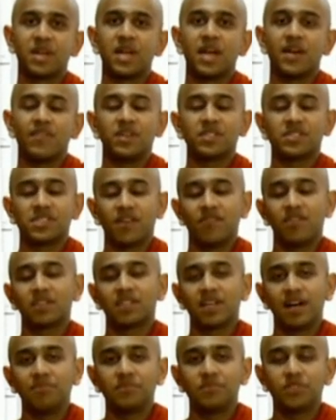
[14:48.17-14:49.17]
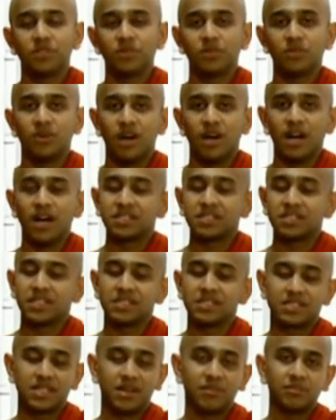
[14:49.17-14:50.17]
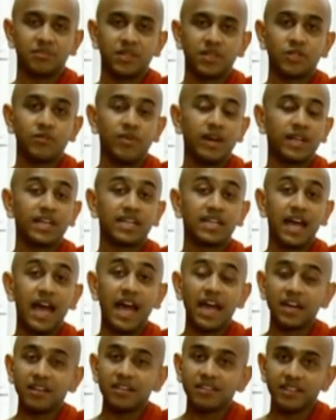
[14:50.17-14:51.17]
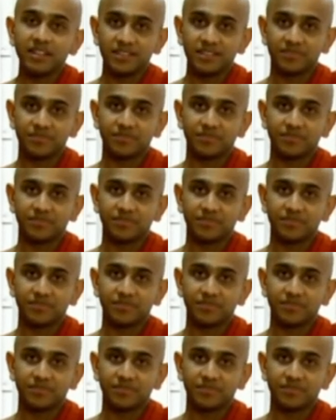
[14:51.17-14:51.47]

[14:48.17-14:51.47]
When someone comes to you asking something, you might get angry.